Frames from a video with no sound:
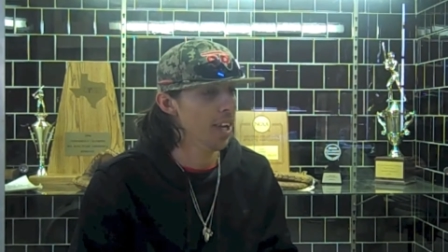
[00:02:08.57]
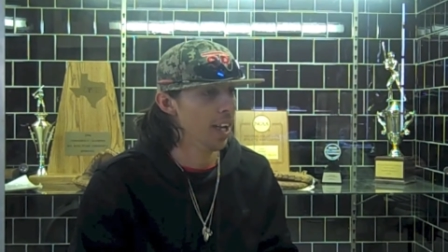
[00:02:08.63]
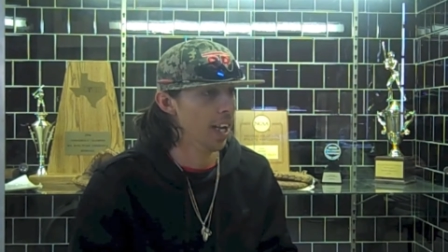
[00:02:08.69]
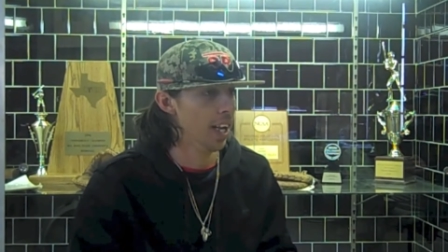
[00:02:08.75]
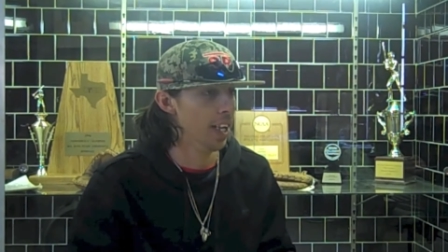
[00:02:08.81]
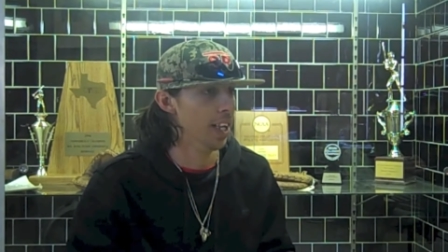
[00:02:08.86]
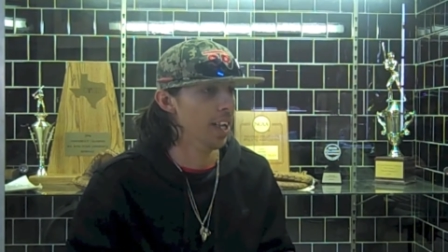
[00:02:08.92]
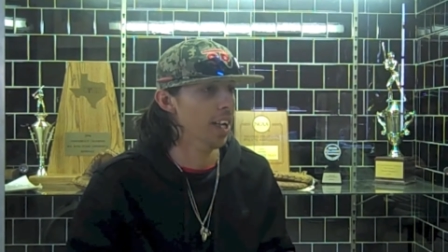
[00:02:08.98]

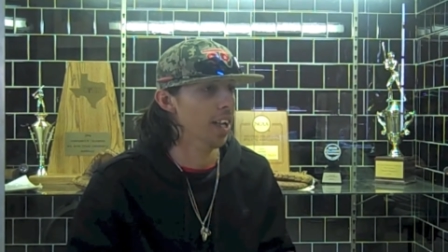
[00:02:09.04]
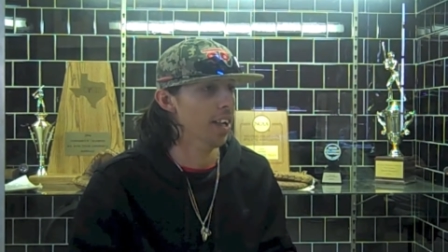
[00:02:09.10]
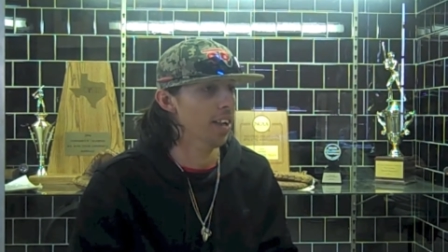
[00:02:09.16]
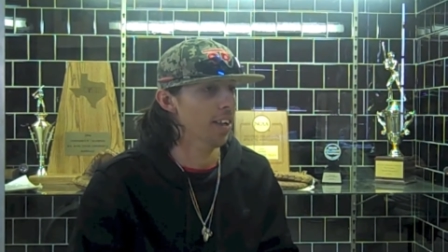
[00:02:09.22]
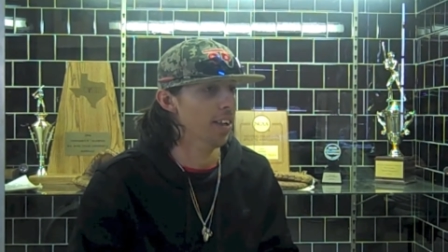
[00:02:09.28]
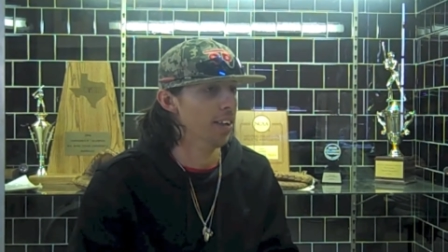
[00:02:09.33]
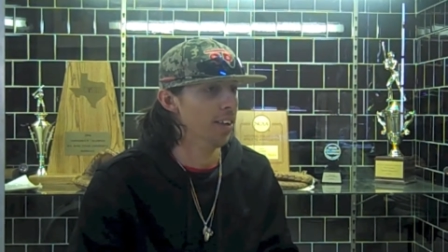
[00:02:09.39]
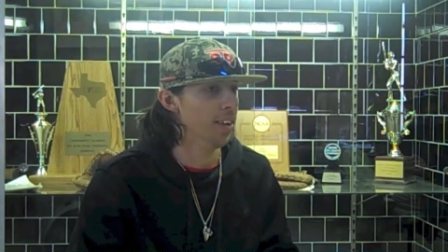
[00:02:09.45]
And then
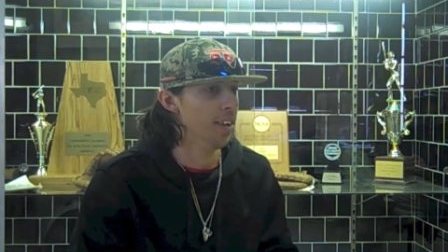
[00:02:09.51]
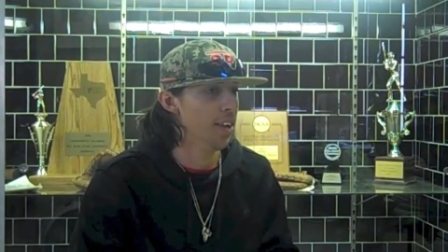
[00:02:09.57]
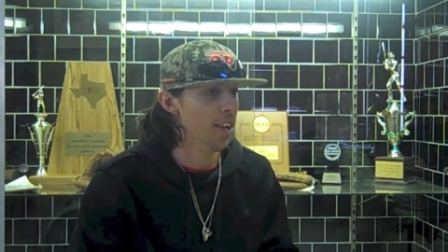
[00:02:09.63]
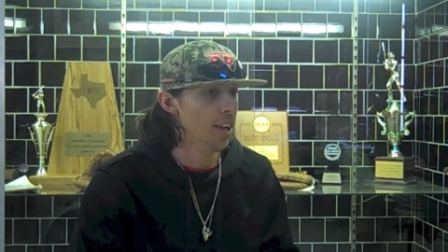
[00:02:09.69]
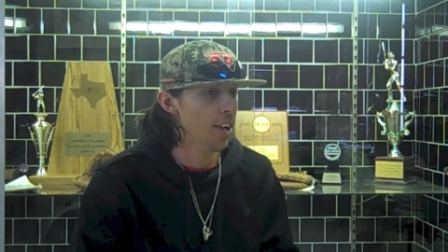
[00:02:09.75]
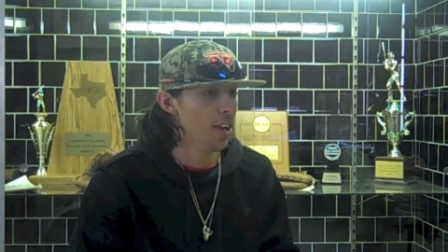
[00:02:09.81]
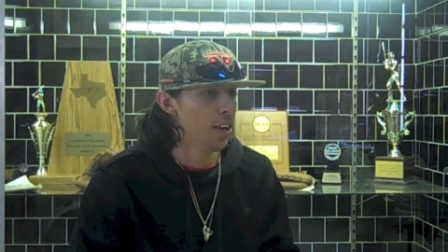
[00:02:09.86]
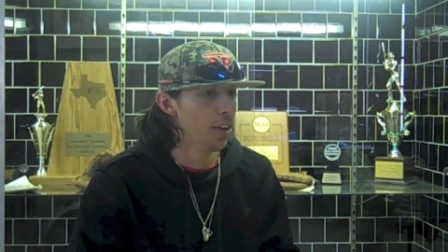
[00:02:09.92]

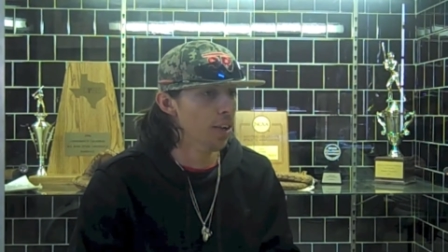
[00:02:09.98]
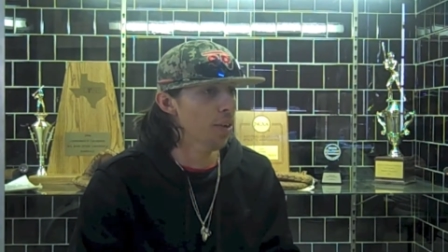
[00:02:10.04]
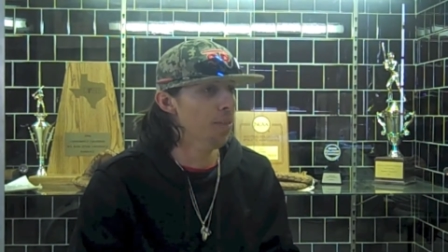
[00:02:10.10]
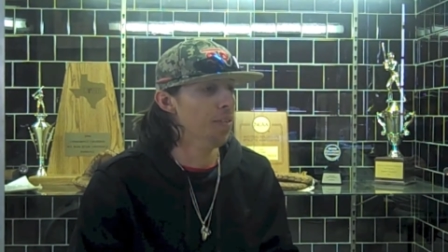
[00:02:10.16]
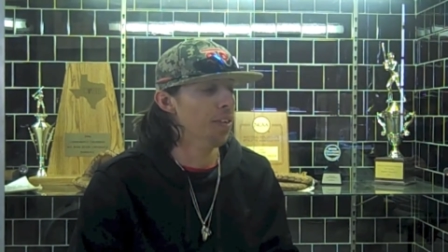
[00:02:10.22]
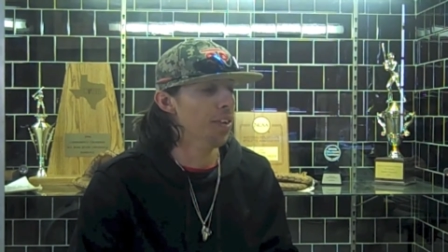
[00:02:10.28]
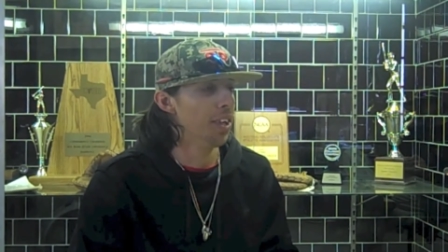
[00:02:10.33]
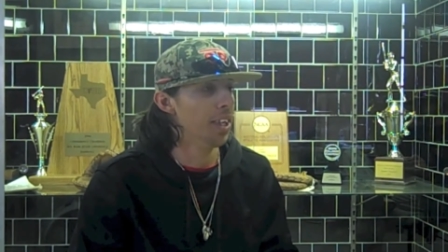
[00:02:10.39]

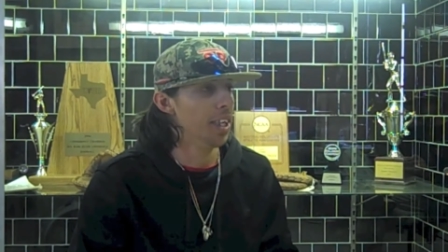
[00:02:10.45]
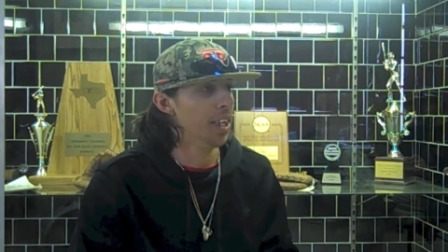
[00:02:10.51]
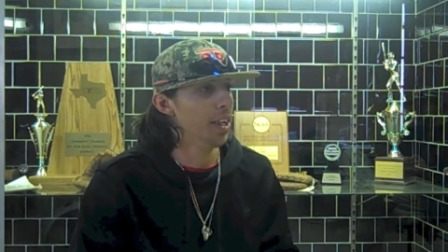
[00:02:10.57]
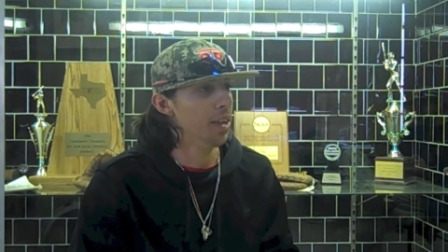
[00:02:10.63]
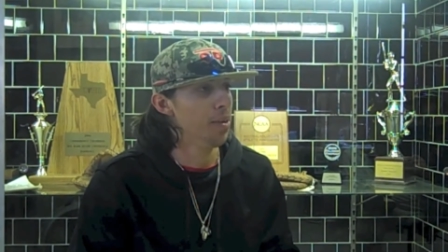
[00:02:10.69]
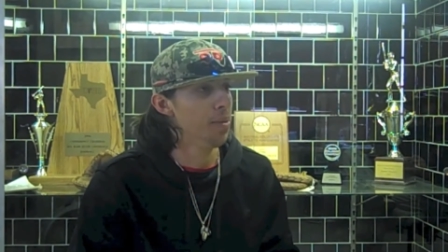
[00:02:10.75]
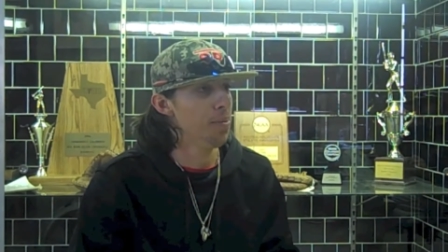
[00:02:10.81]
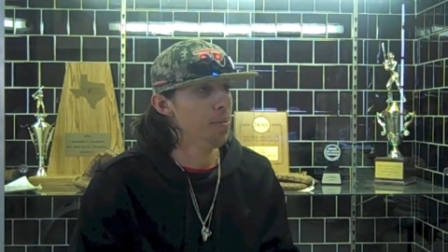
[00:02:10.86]
goal for the
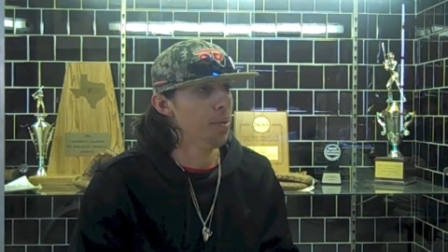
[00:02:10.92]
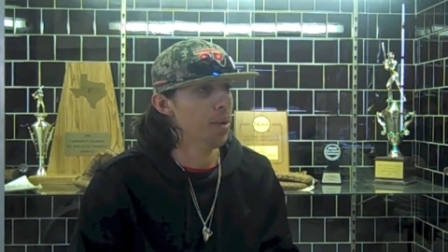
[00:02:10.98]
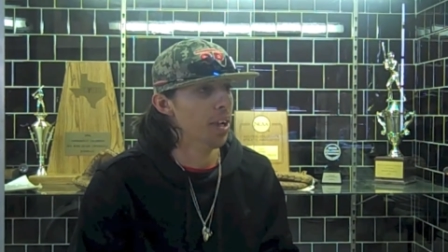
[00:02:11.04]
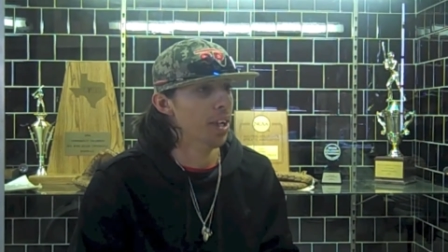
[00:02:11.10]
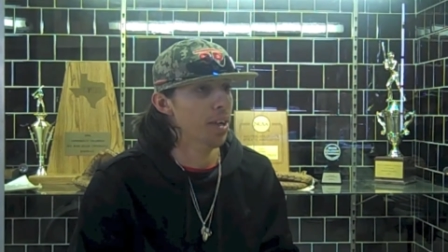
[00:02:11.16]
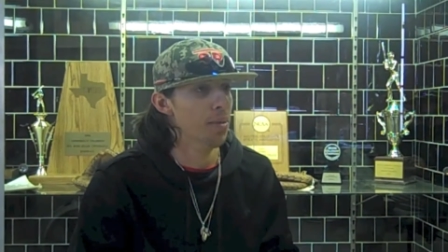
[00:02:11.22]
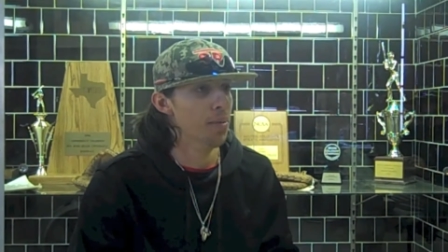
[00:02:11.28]
team